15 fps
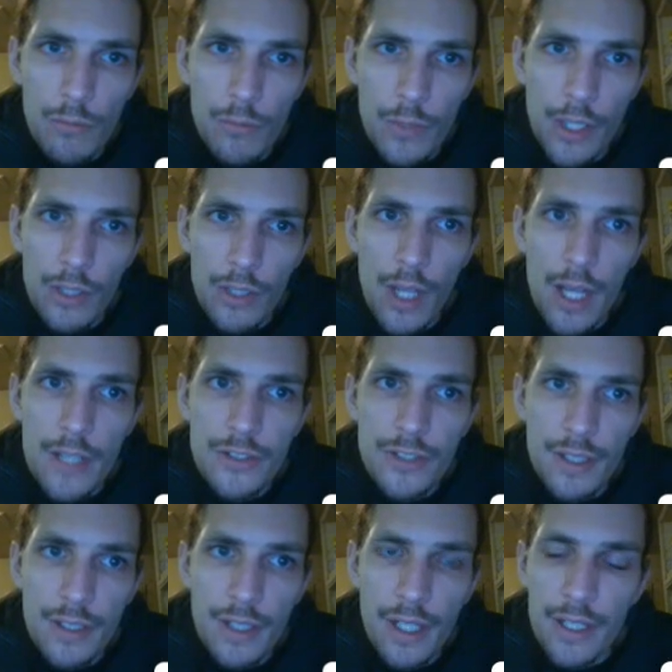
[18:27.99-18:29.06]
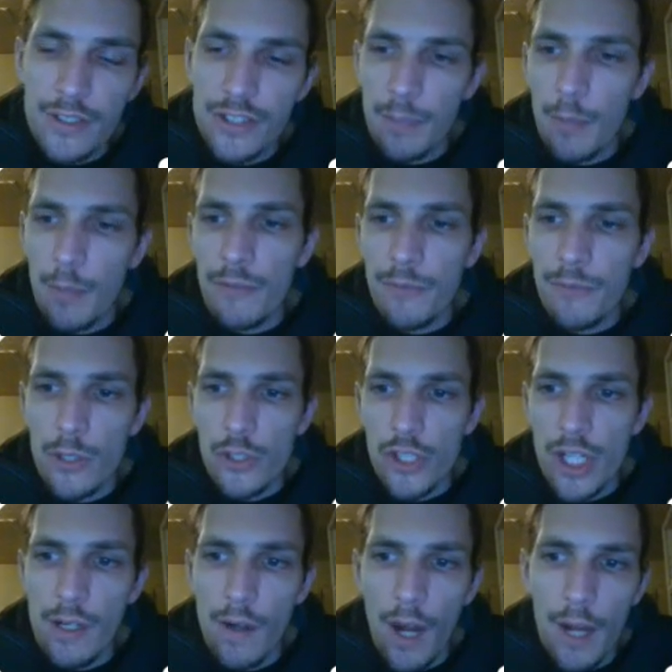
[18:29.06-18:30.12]
realize, because in my first
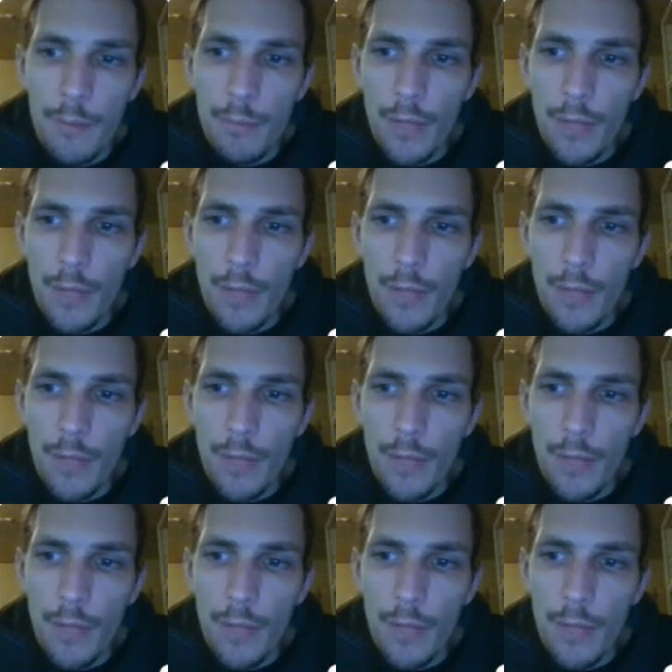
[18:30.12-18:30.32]
year,